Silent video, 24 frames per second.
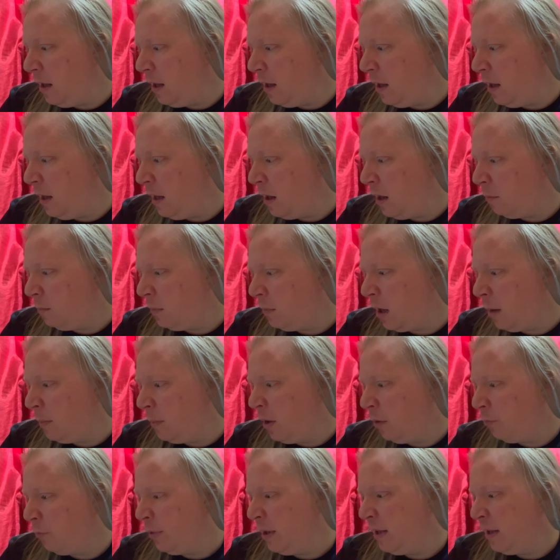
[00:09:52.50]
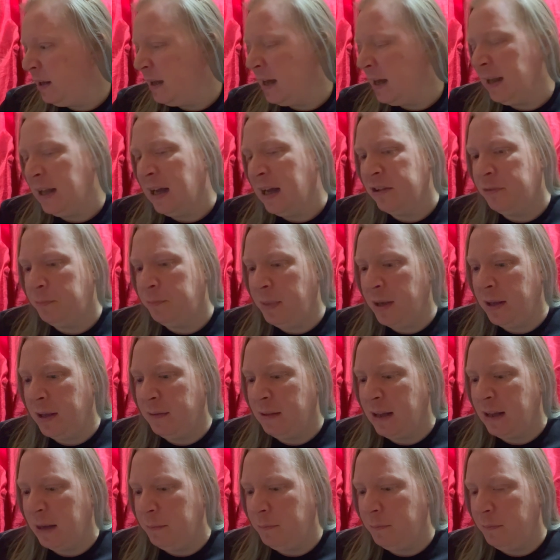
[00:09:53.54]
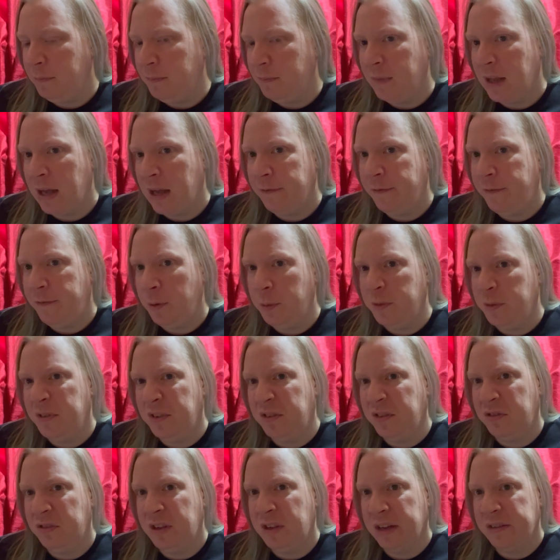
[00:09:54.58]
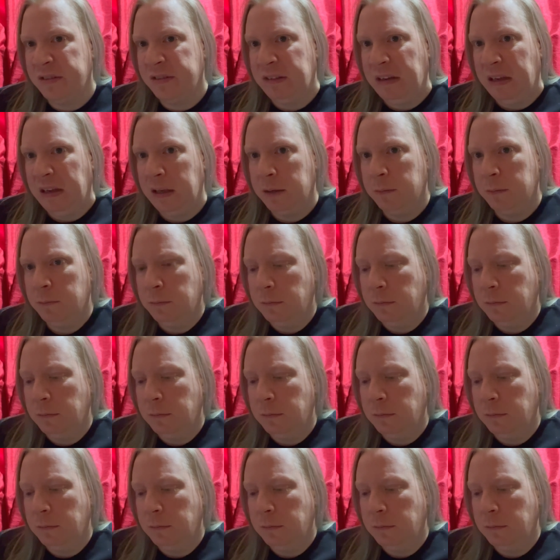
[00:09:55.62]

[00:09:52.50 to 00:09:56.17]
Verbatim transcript: No, I'm not reading that last bit. That that feels disgusting.